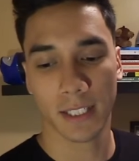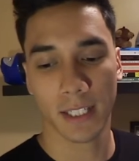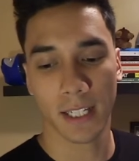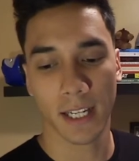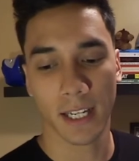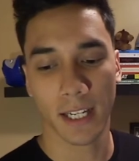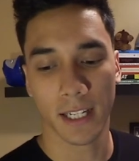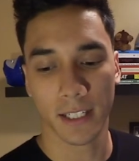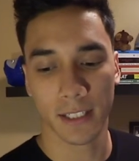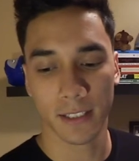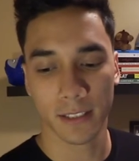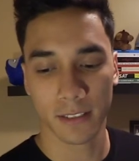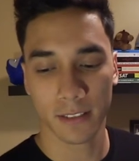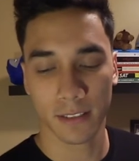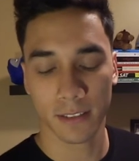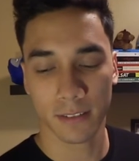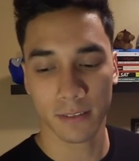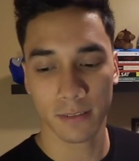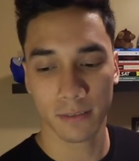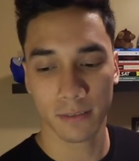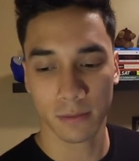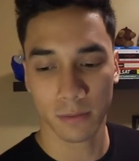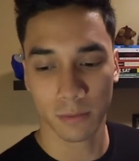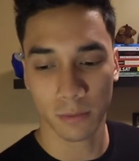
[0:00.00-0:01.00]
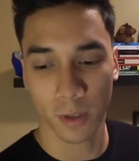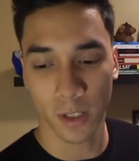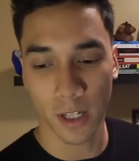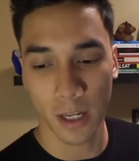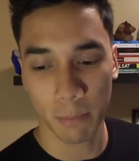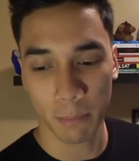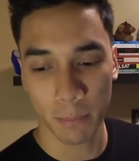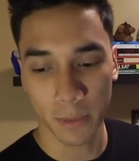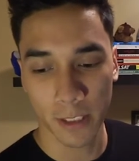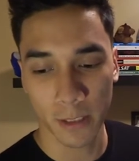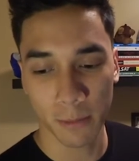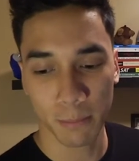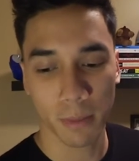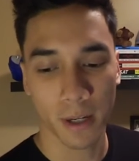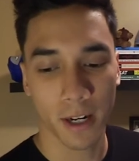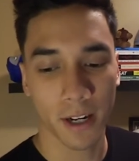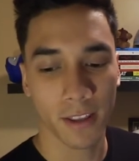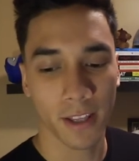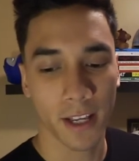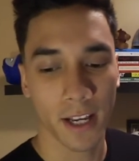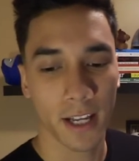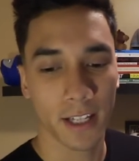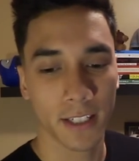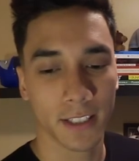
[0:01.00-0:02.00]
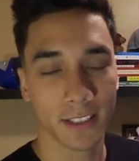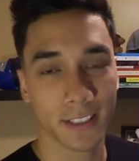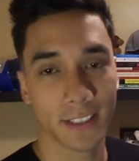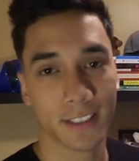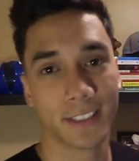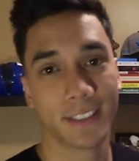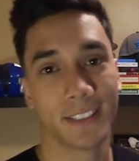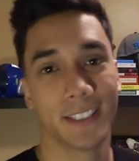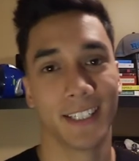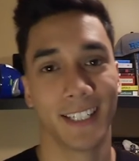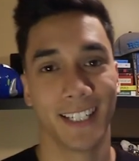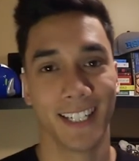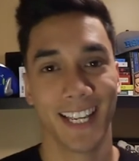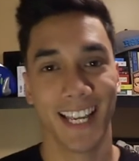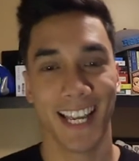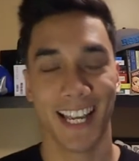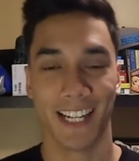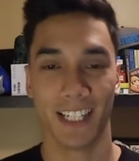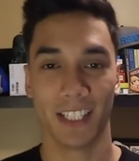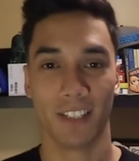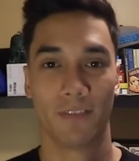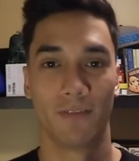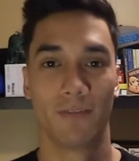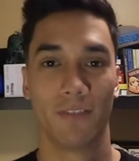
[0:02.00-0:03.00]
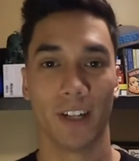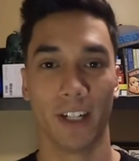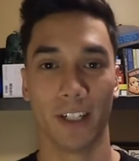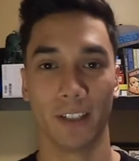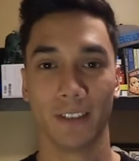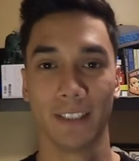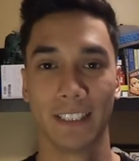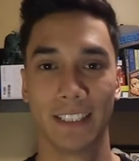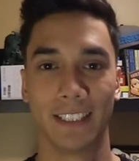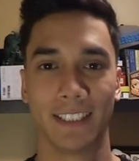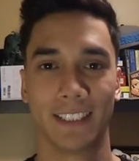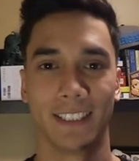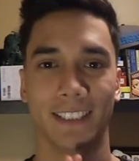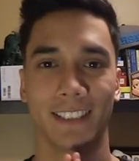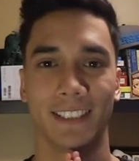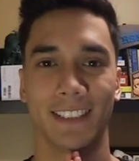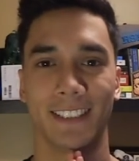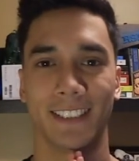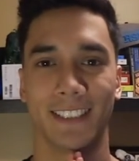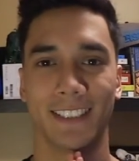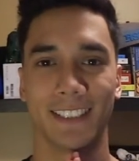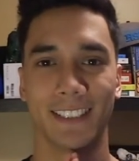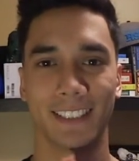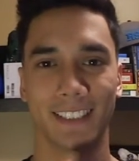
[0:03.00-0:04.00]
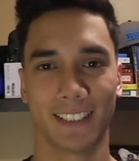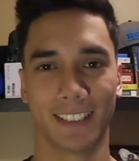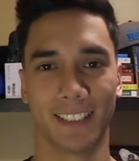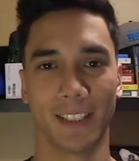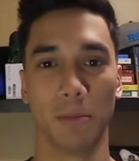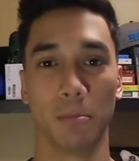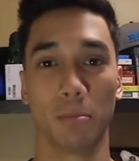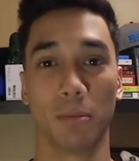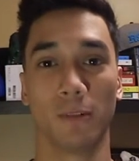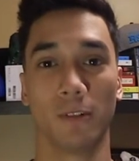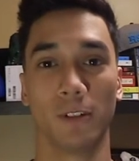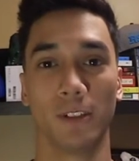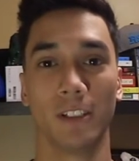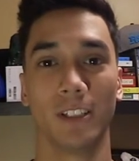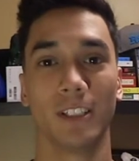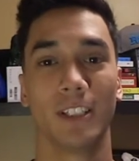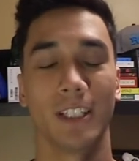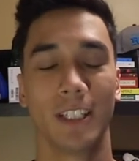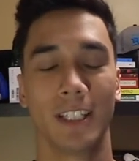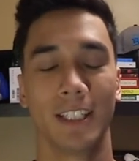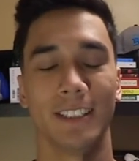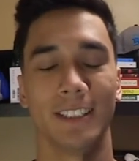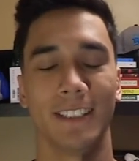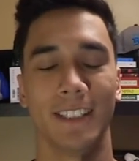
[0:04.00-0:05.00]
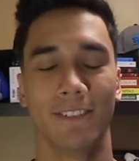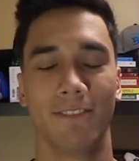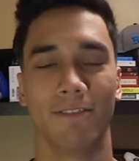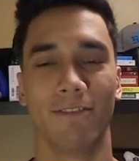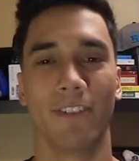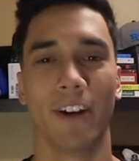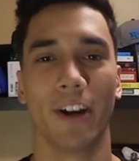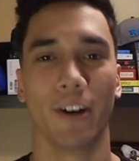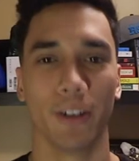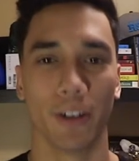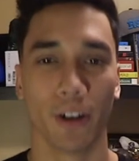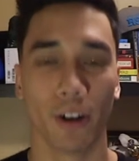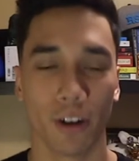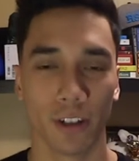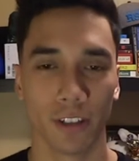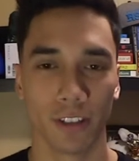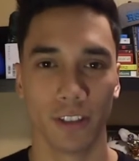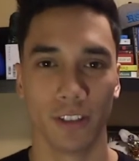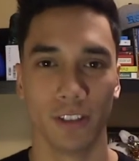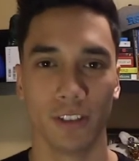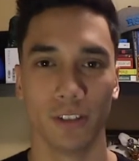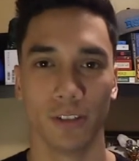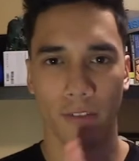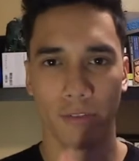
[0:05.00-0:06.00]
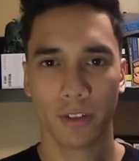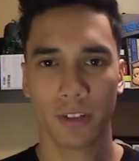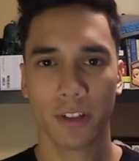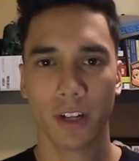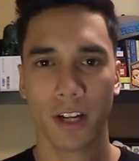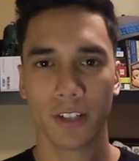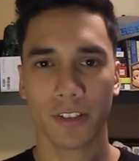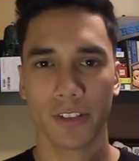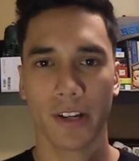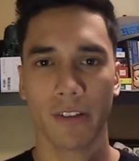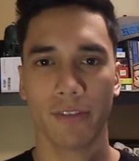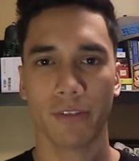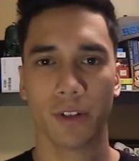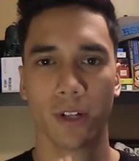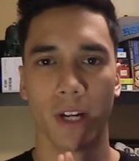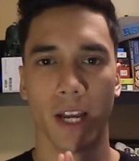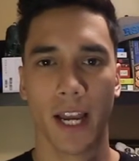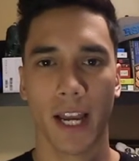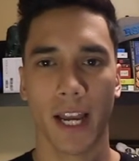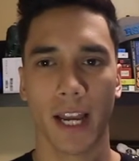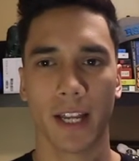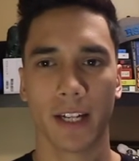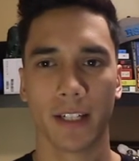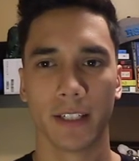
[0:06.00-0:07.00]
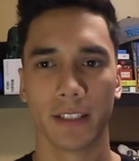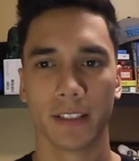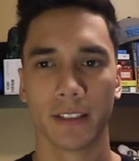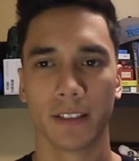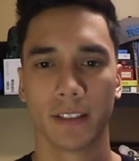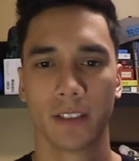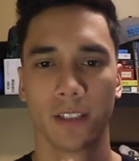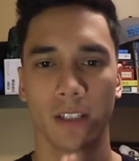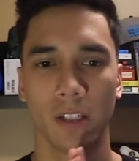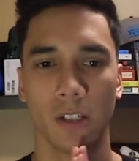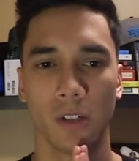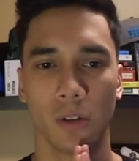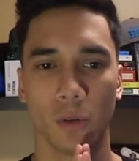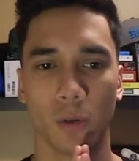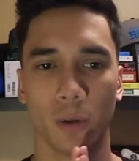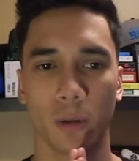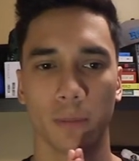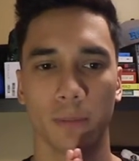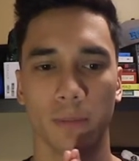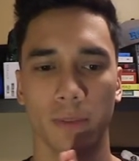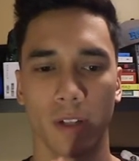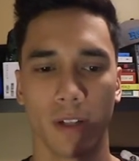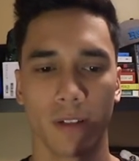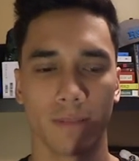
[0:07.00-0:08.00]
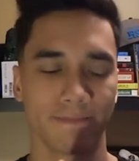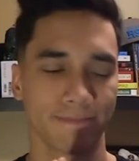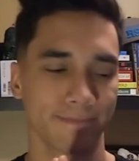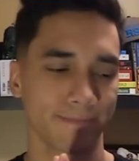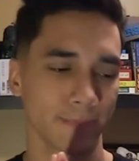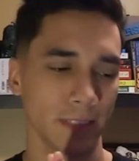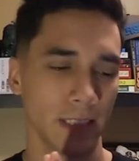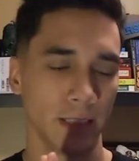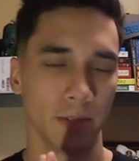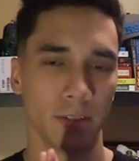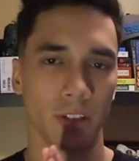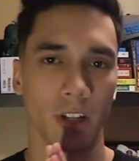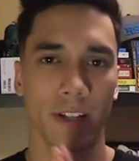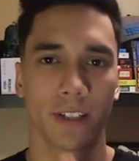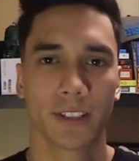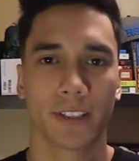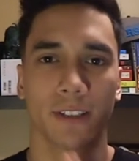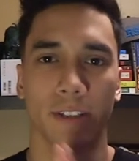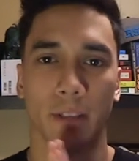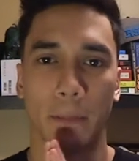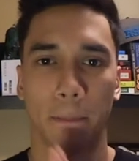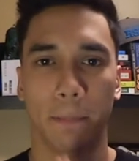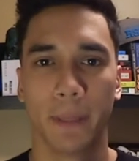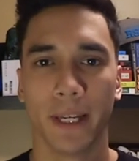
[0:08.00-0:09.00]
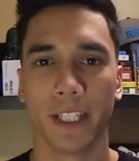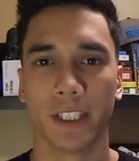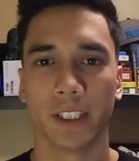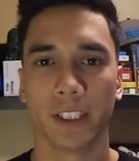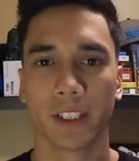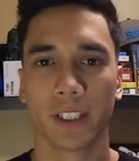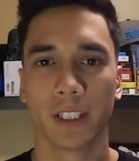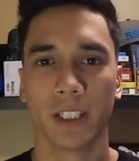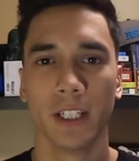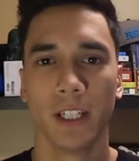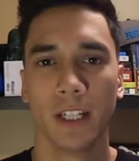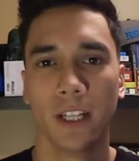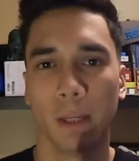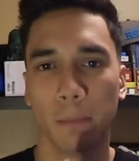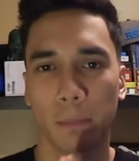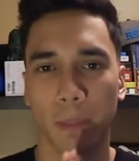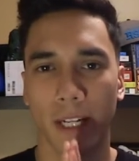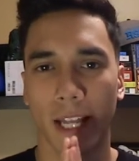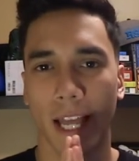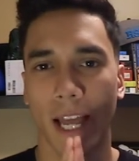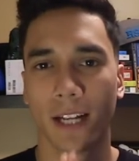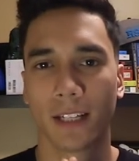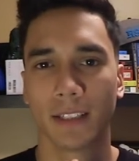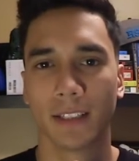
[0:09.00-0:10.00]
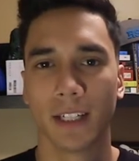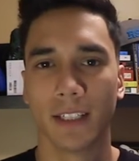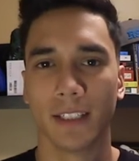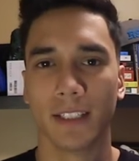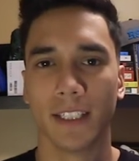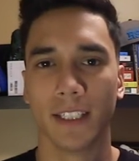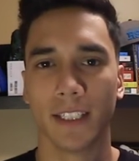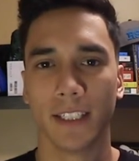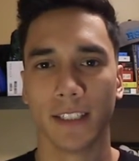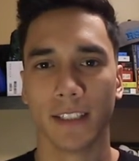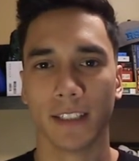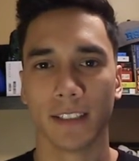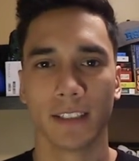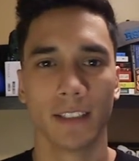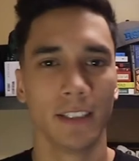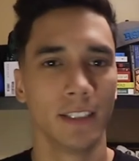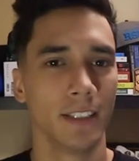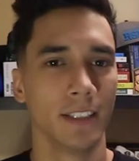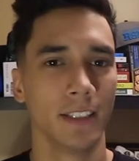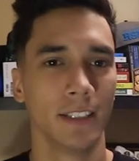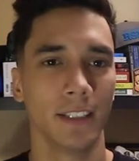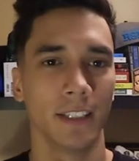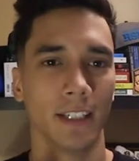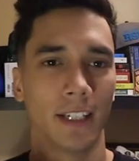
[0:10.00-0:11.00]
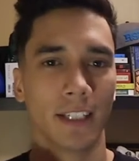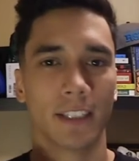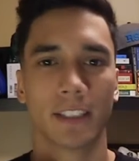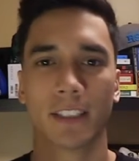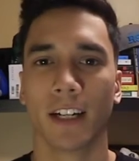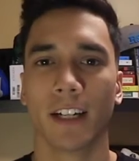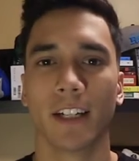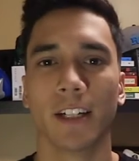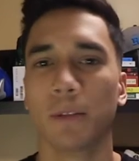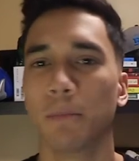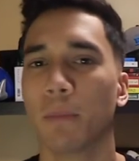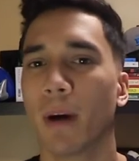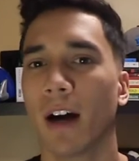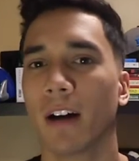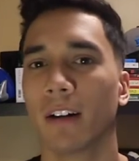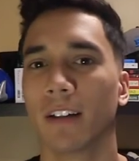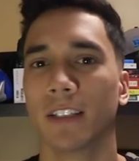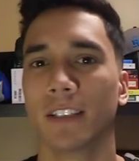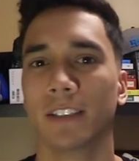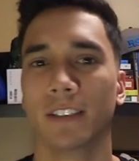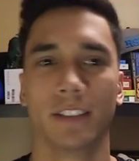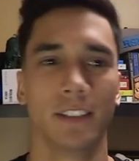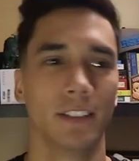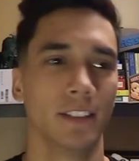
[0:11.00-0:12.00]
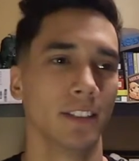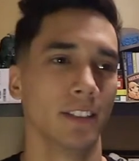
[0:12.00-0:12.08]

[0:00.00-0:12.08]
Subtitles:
And what I mean by that is very simple, yet very hard to do. Have you guys ever had, or not necessarily pitched, but had an idea, excited about it,